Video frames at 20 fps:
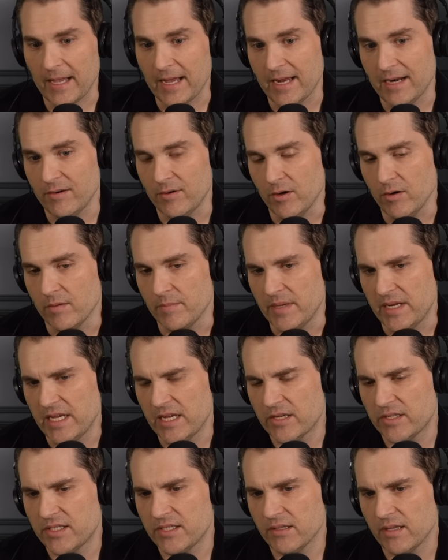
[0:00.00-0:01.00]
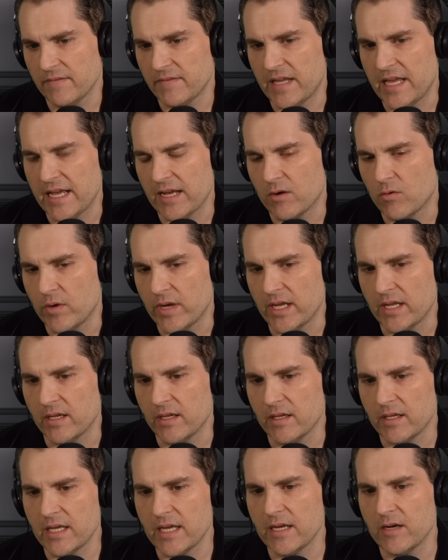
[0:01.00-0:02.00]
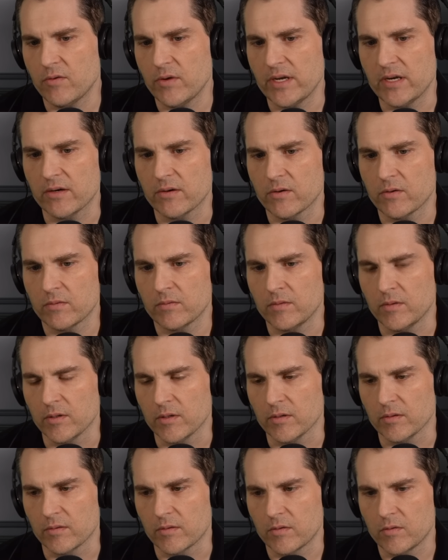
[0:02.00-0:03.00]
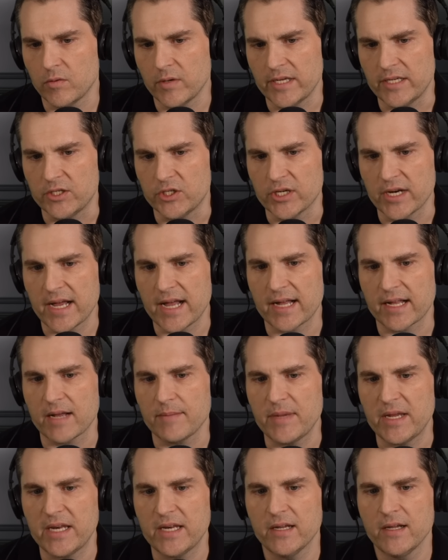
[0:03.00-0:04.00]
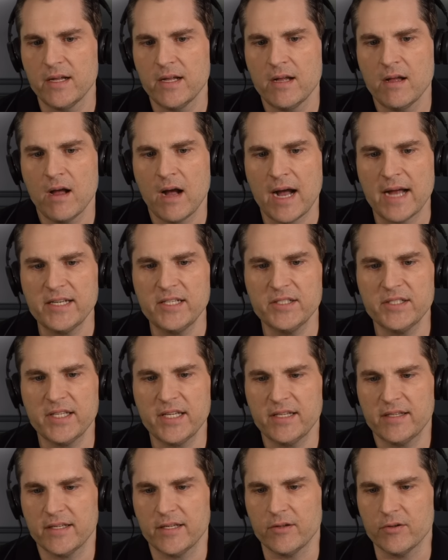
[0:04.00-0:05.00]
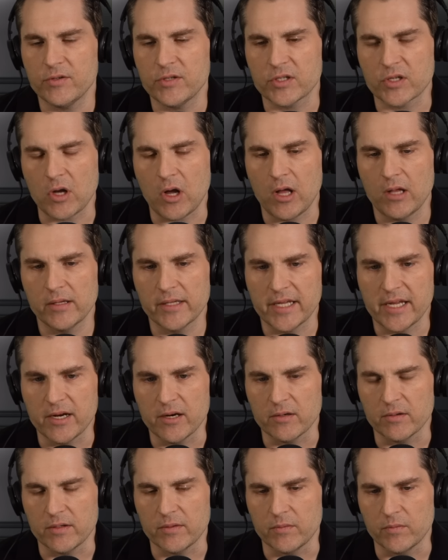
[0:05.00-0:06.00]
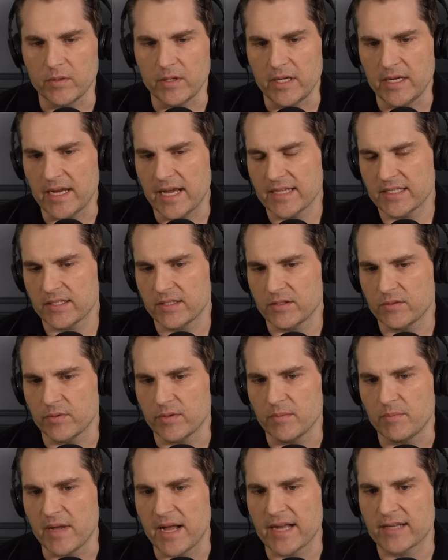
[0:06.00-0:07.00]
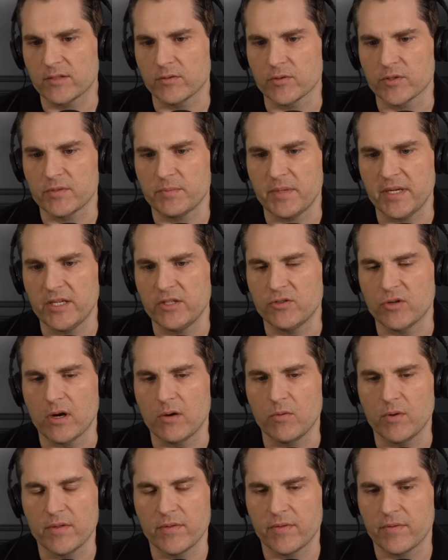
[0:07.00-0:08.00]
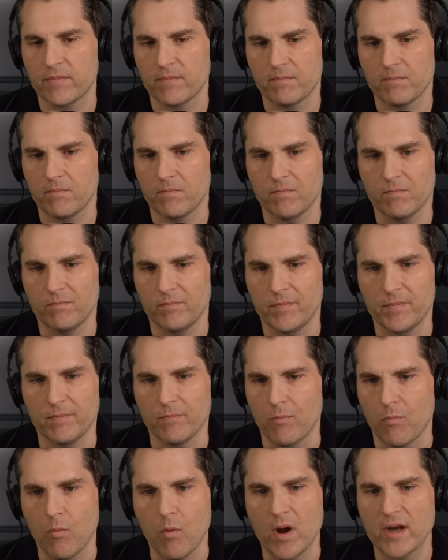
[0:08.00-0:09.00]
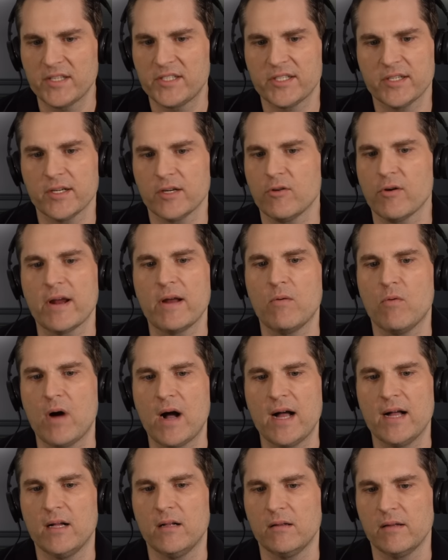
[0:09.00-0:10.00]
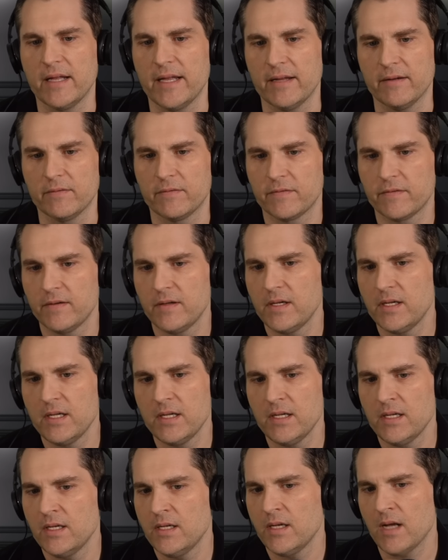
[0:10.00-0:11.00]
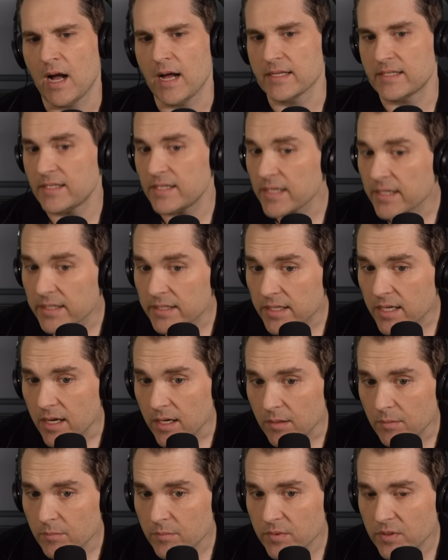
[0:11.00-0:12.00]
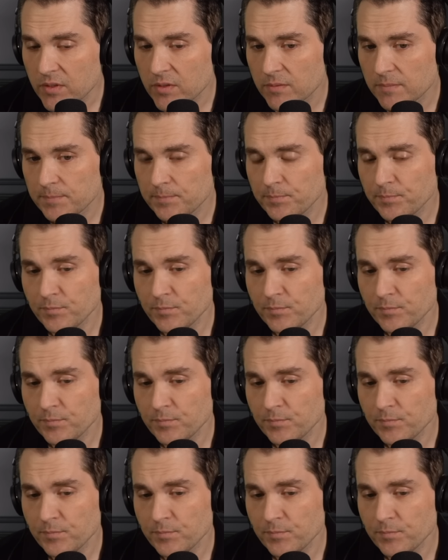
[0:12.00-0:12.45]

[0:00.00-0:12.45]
I don't know. I mean, he could still have king queen, king queen, or or queen jack. I mean, I just think that you're just calling here in essence with the backdoor spade draw with once in a great while. If a six comes,